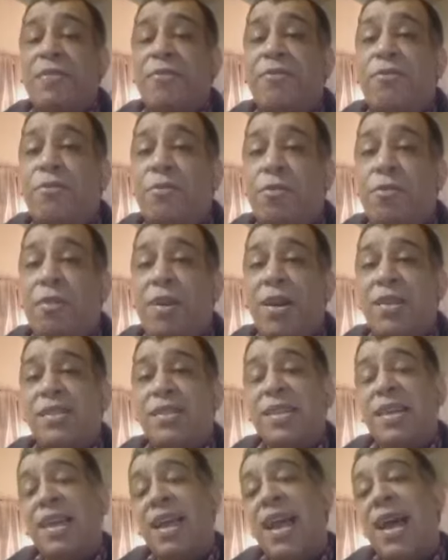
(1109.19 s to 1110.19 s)
for us,
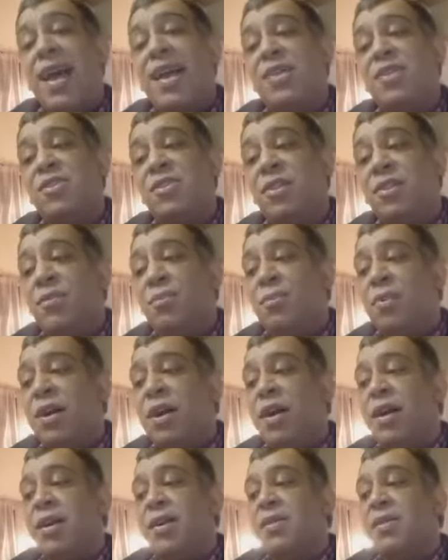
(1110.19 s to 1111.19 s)
and it actually
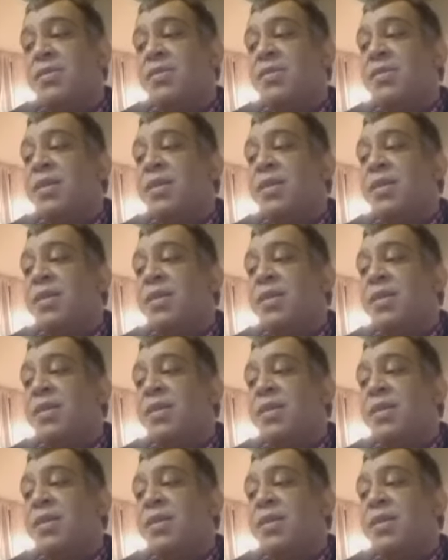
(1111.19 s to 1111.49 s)
works.